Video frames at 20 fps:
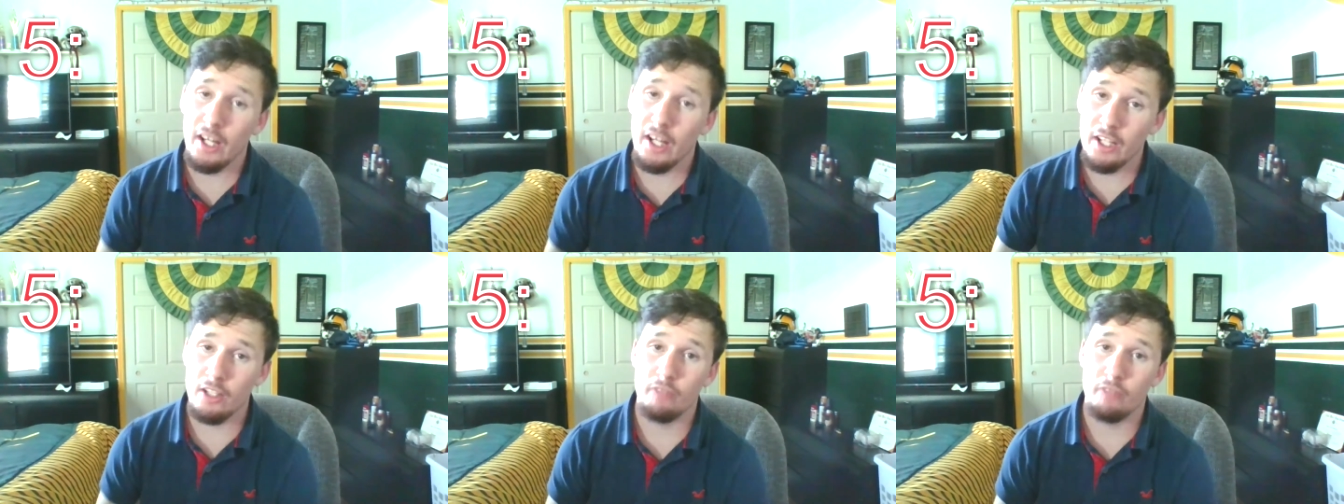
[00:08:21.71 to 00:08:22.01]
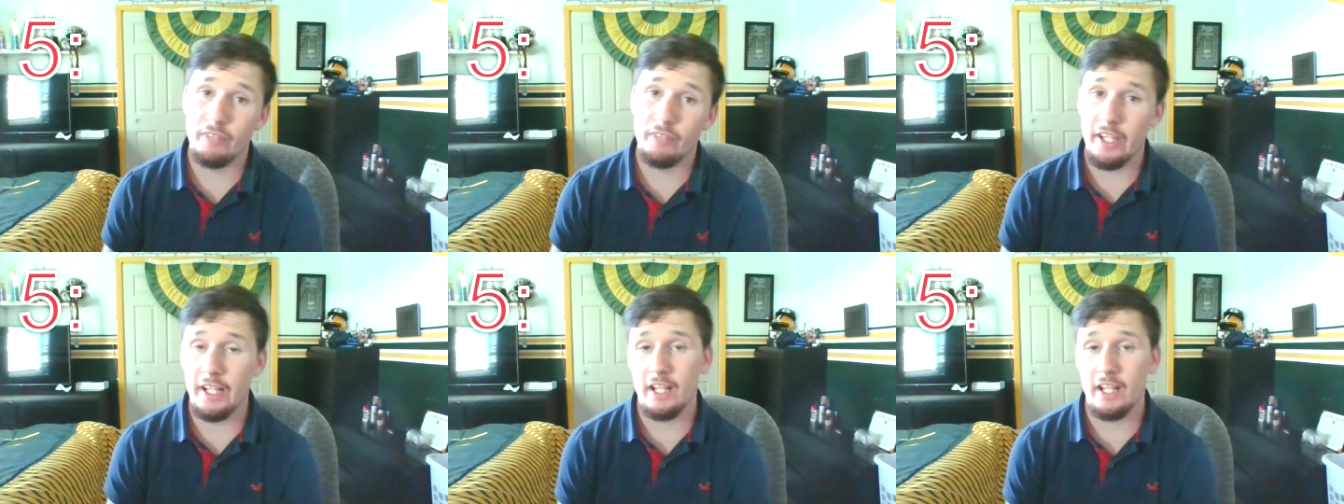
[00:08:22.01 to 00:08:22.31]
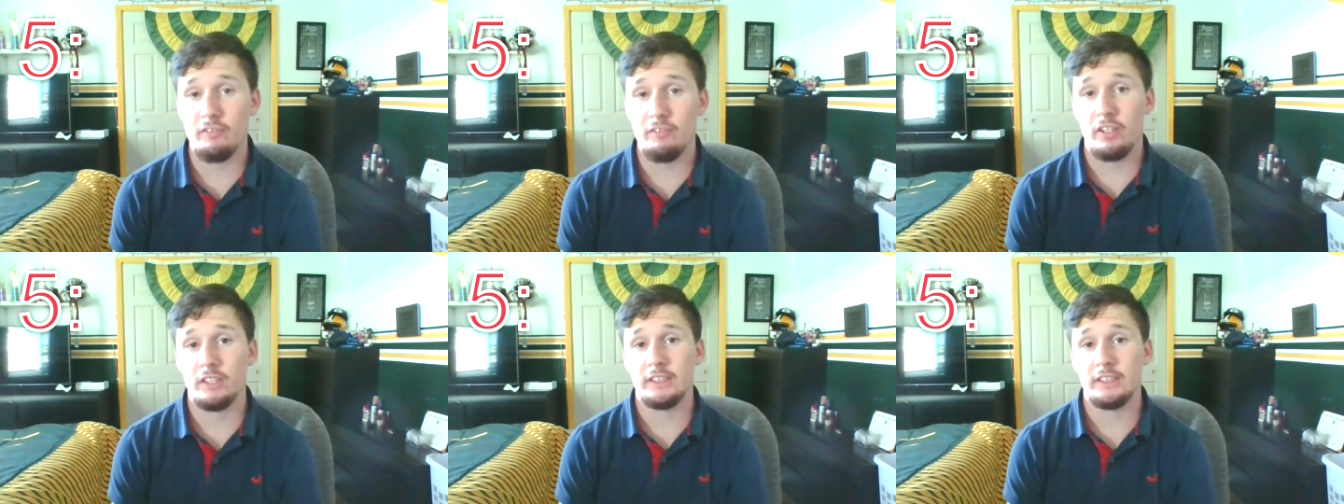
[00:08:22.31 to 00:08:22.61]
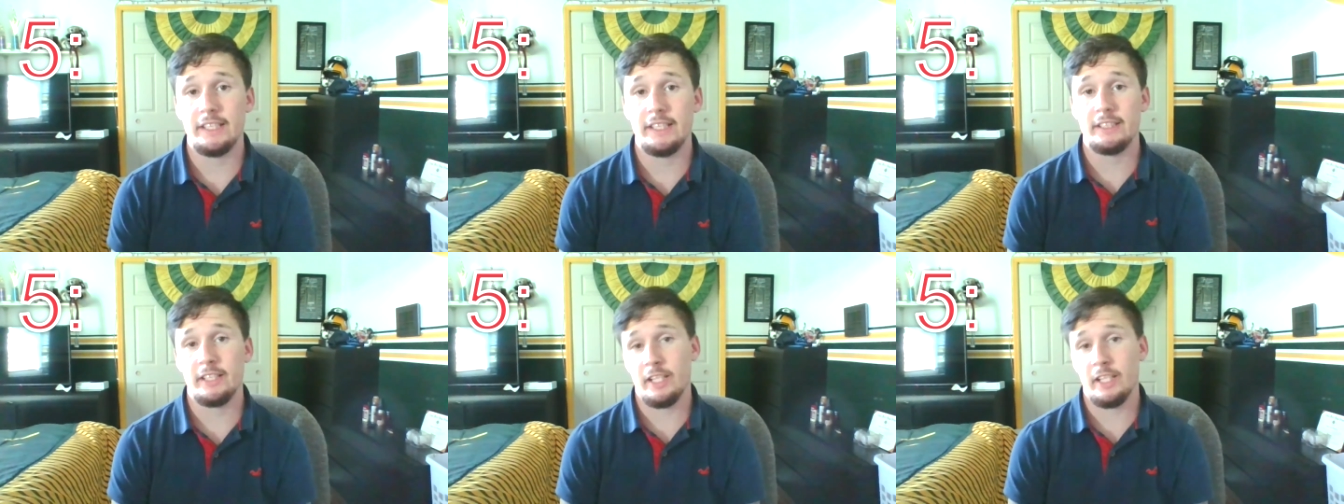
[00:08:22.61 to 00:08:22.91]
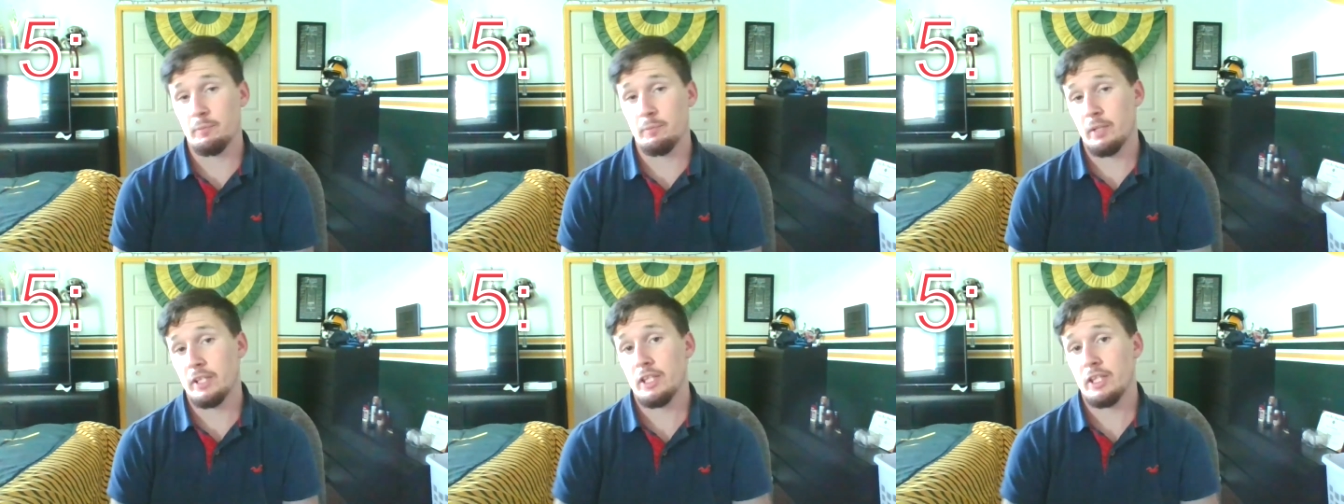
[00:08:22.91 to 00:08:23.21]
of the NFL season,
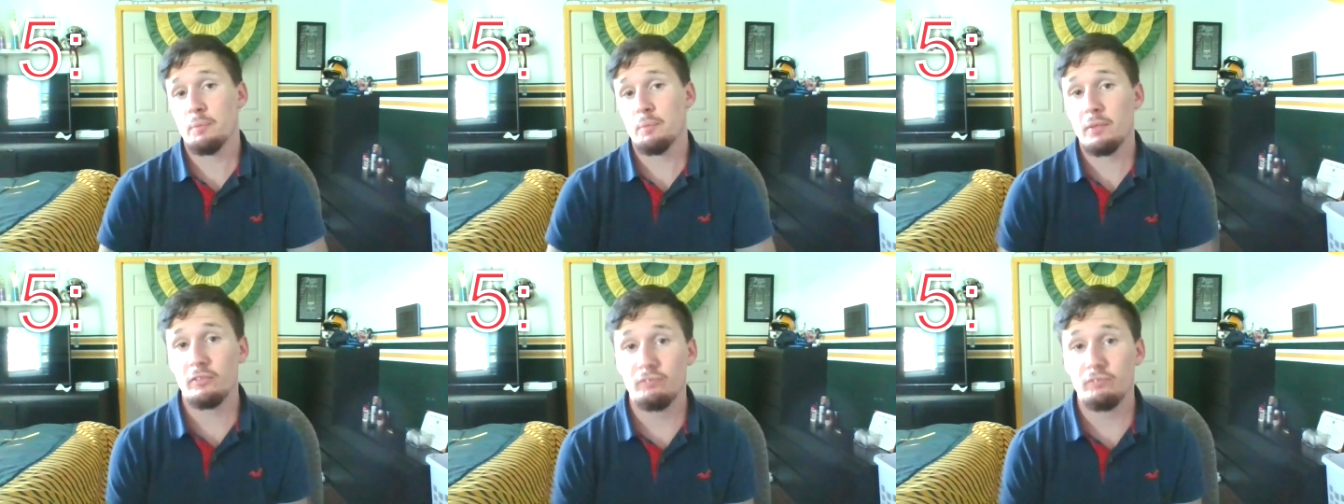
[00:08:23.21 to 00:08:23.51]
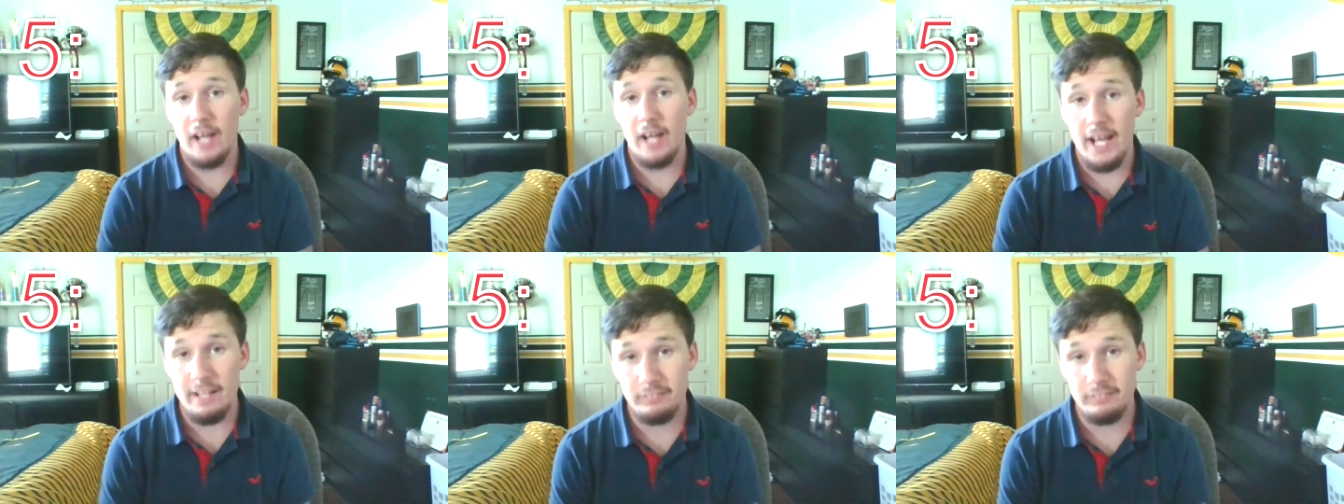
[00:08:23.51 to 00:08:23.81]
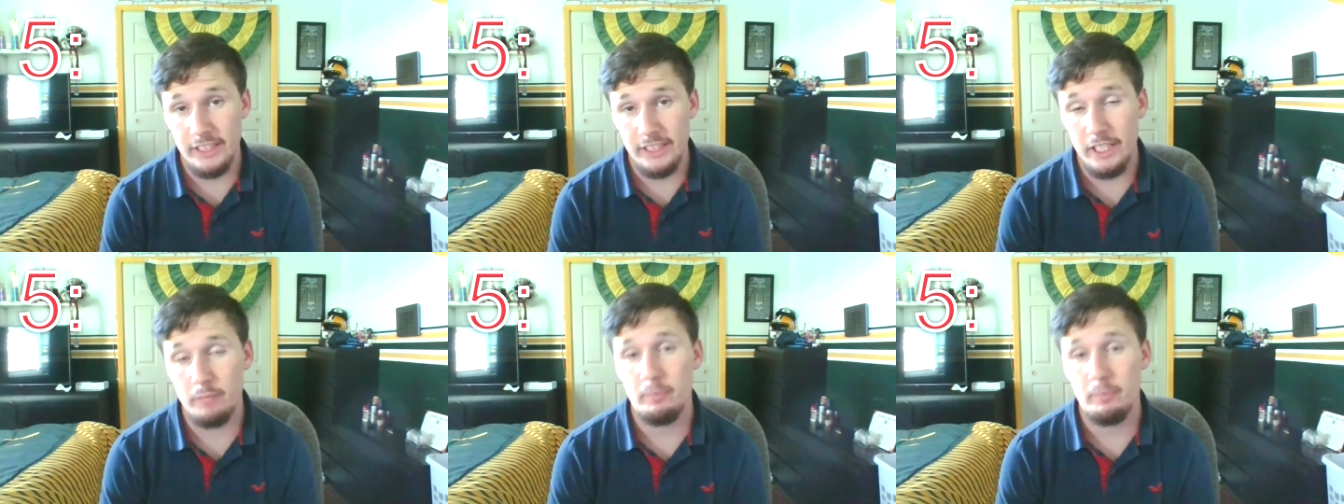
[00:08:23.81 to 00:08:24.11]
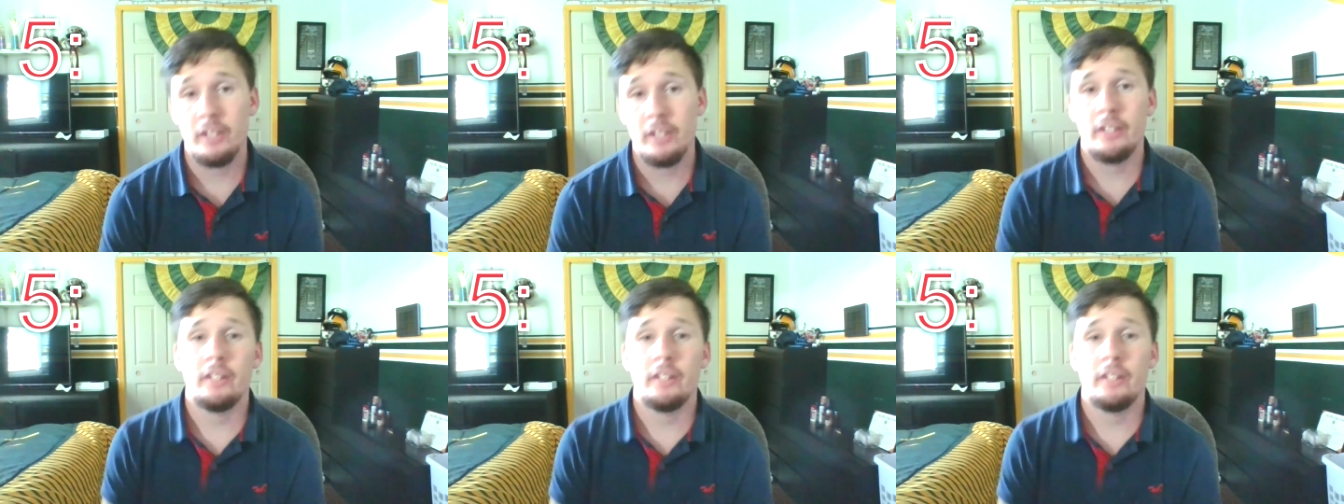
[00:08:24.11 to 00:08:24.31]
and my number 5 team